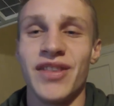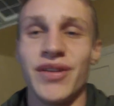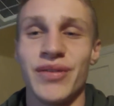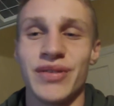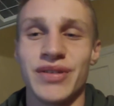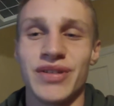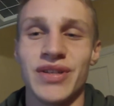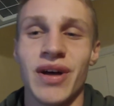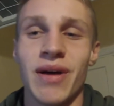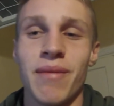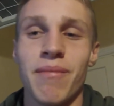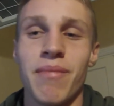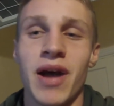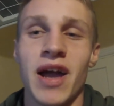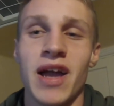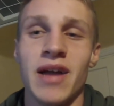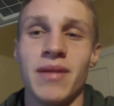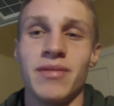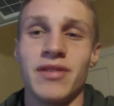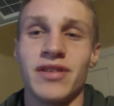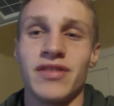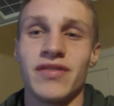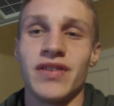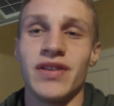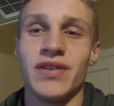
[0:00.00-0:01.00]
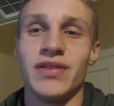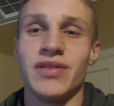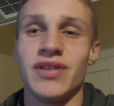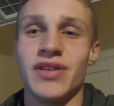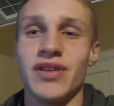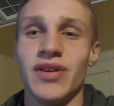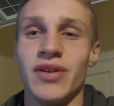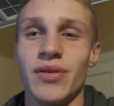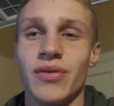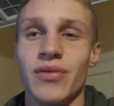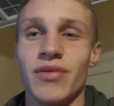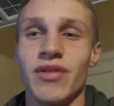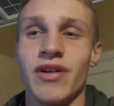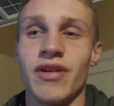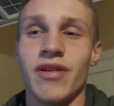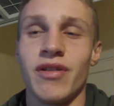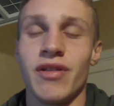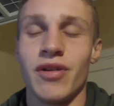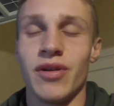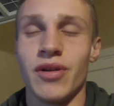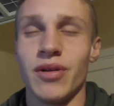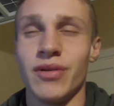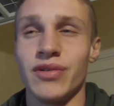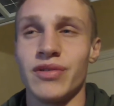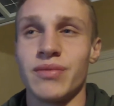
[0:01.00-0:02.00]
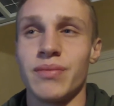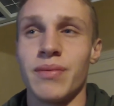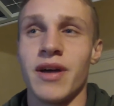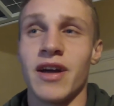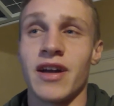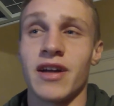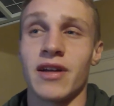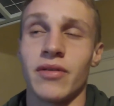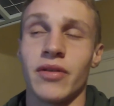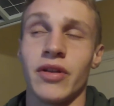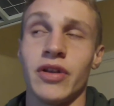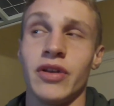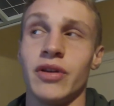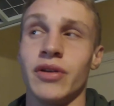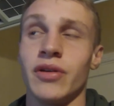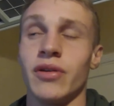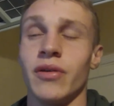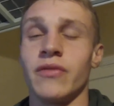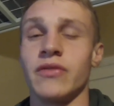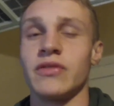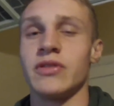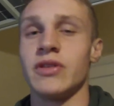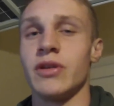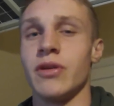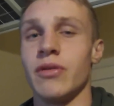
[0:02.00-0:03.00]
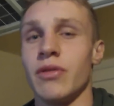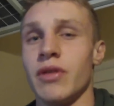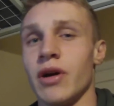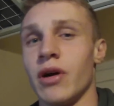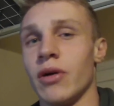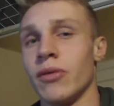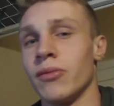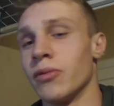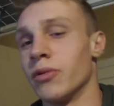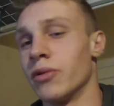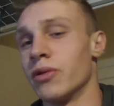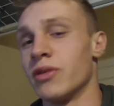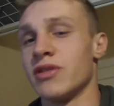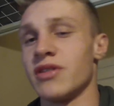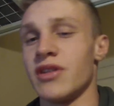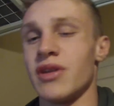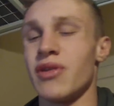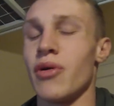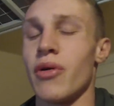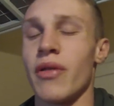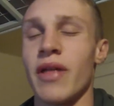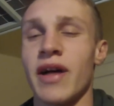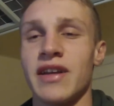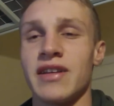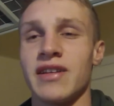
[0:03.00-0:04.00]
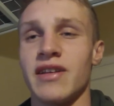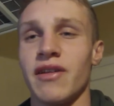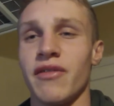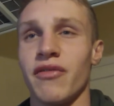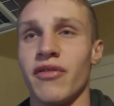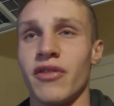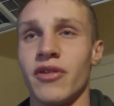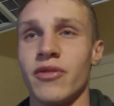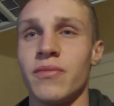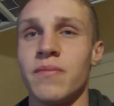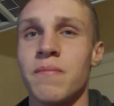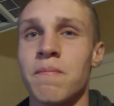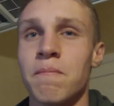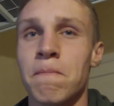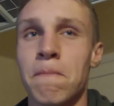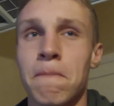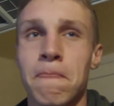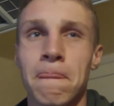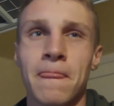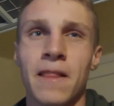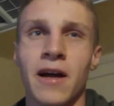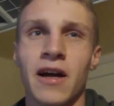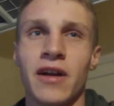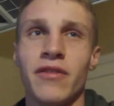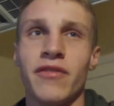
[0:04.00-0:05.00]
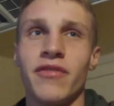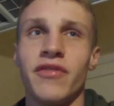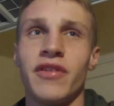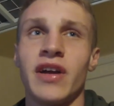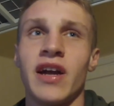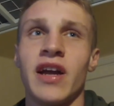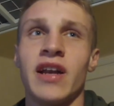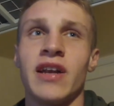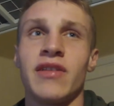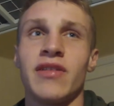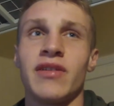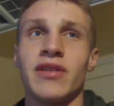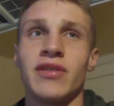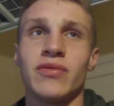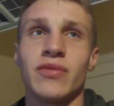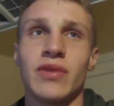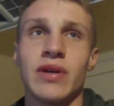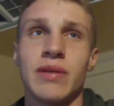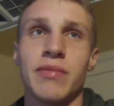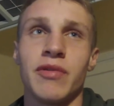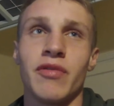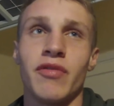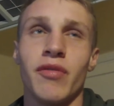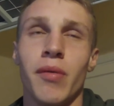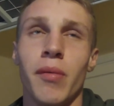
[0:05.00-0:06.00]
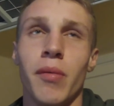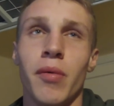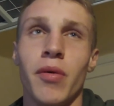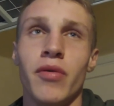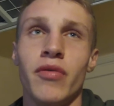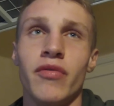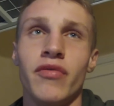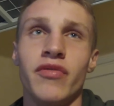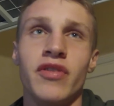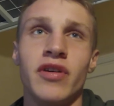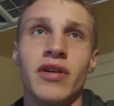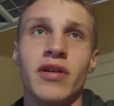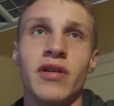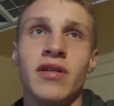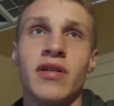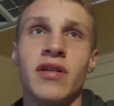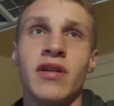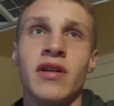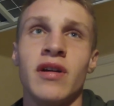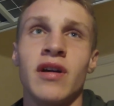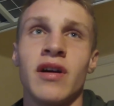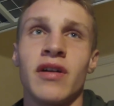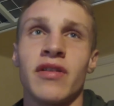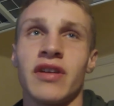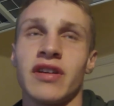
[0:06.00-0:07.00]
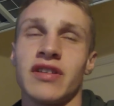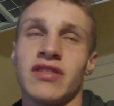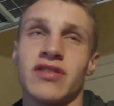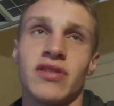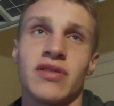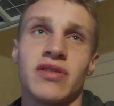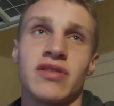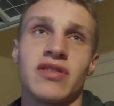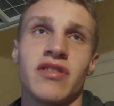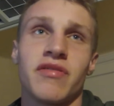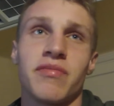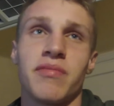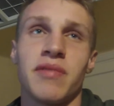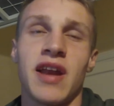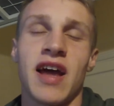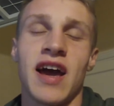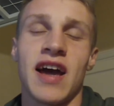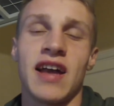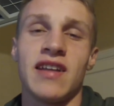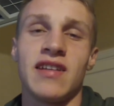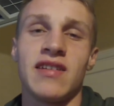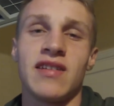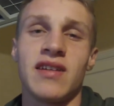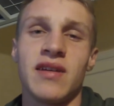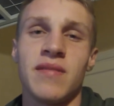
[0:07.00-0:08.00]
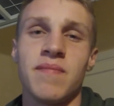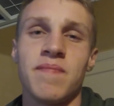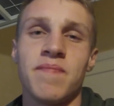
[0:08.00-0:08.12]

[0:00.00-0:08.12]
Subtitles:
is nine papers for you to do that are the new spec, and then you can obviously do the old one because they're not that different. I don't think anything's really been removed. I think it's only stuff been added.